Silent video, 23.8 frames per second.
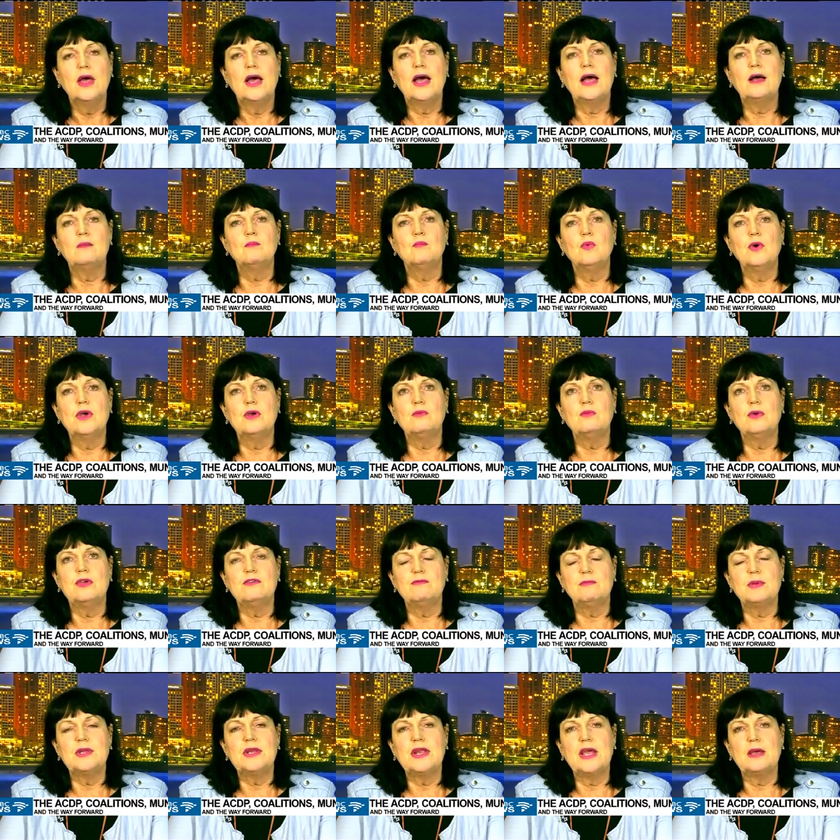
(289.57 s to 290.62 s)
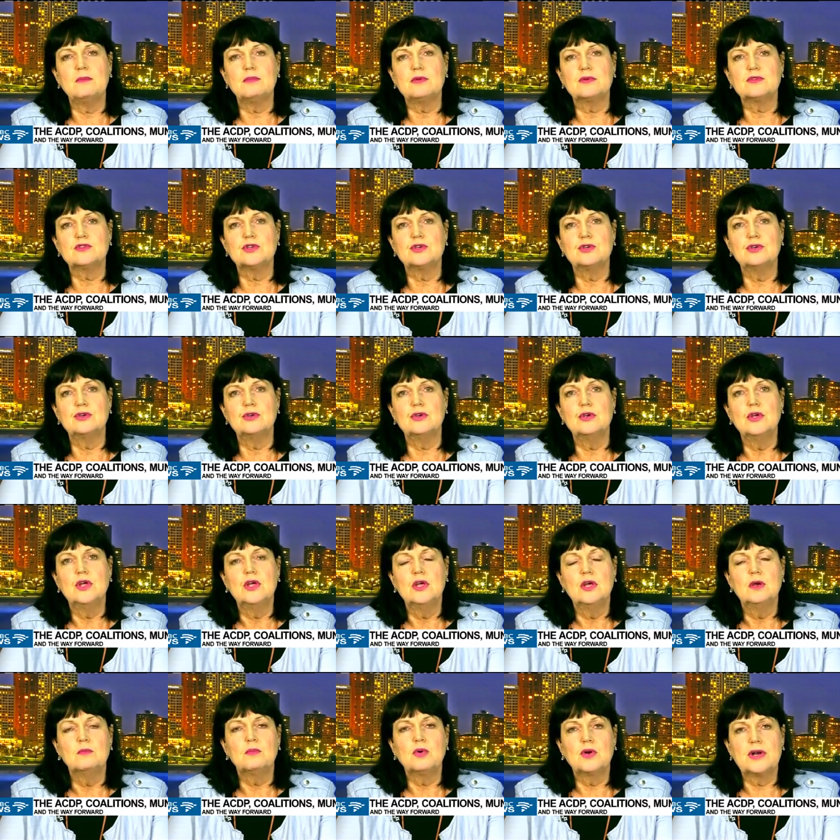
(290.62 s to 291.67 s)
where we've been able to
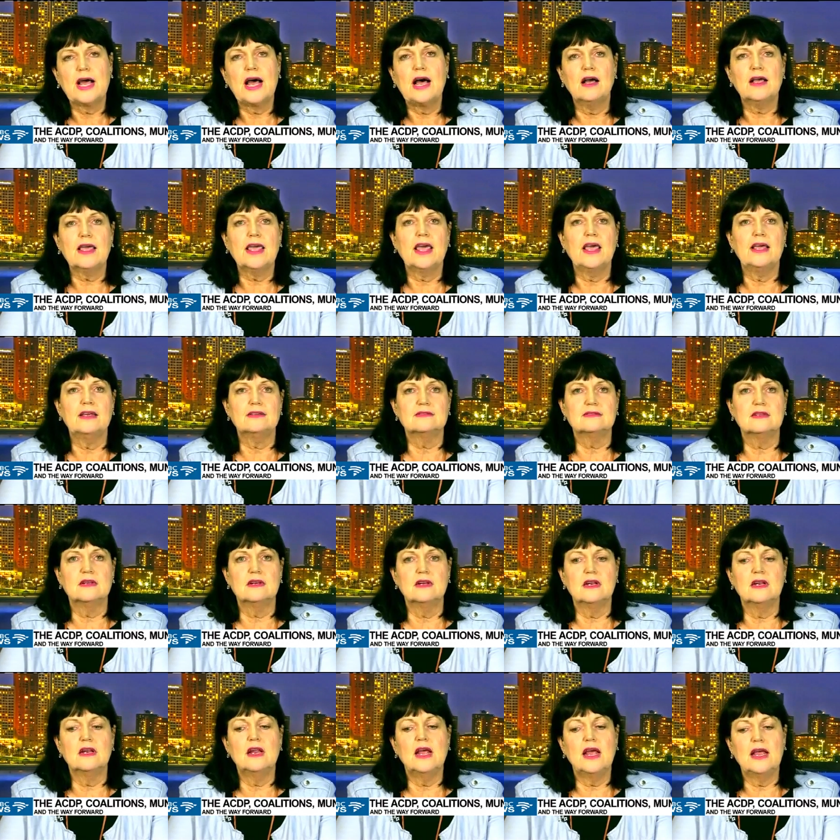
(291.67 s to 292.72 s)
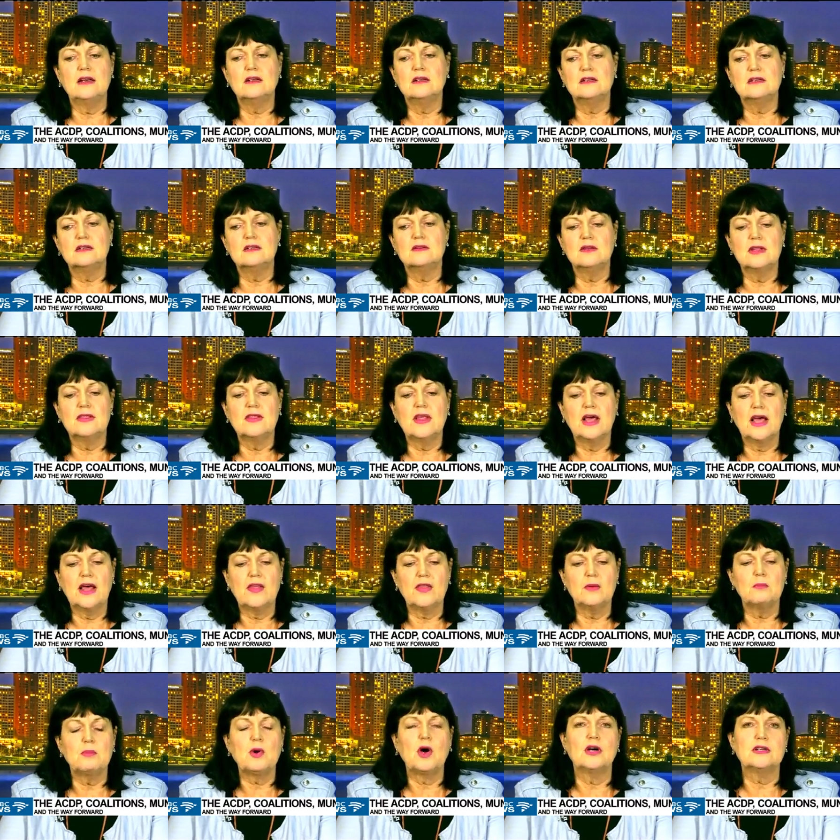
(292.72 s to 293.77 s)
put our case and the
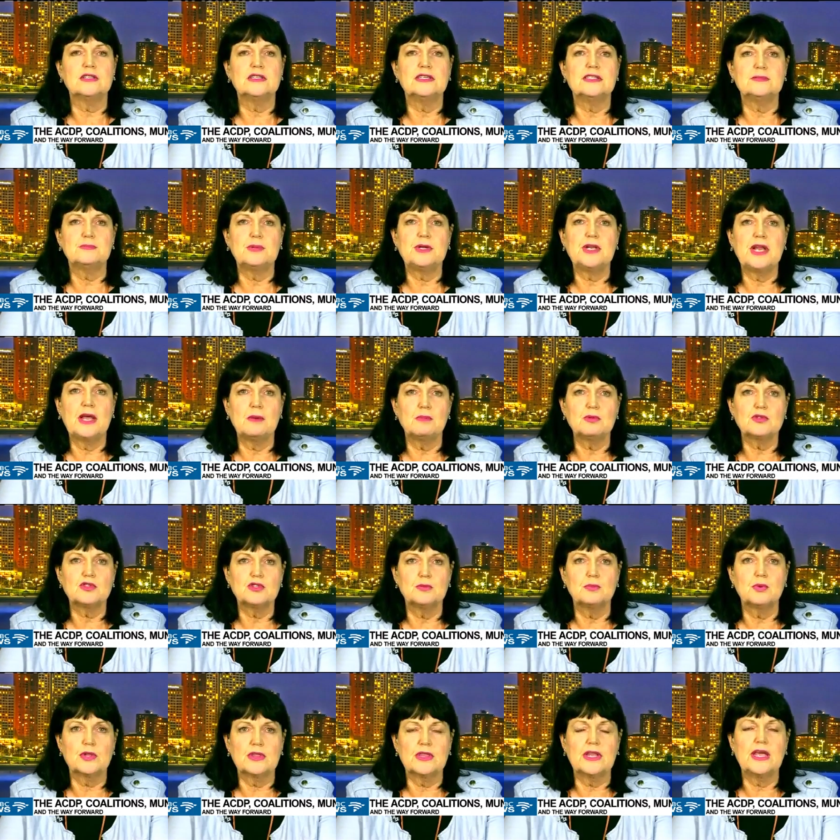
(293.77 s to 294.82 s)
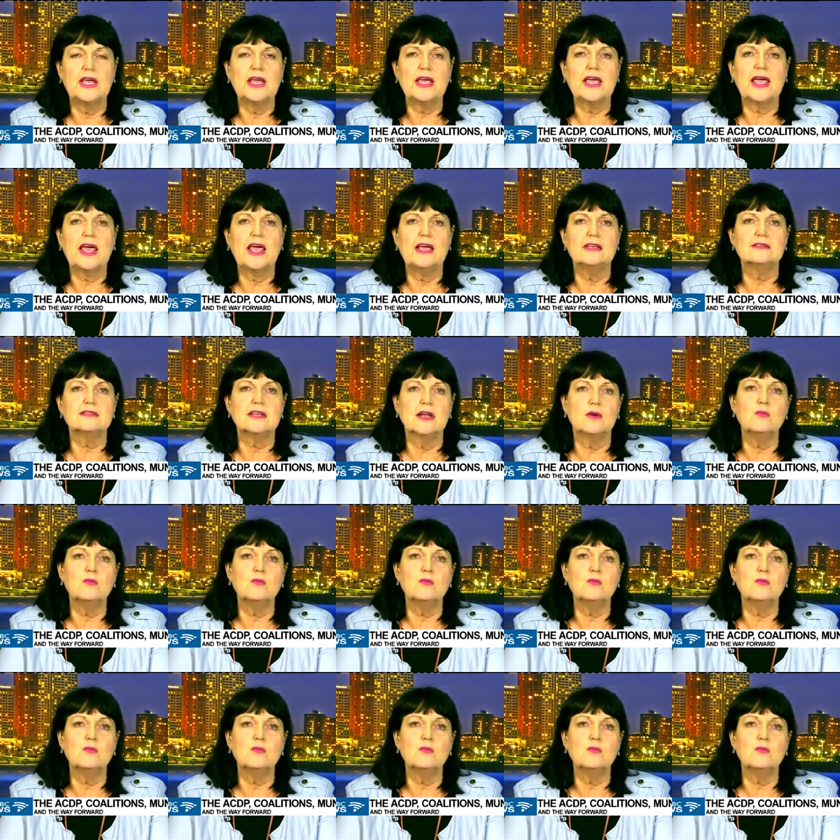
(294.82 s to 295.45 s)
other party's been able to put their case,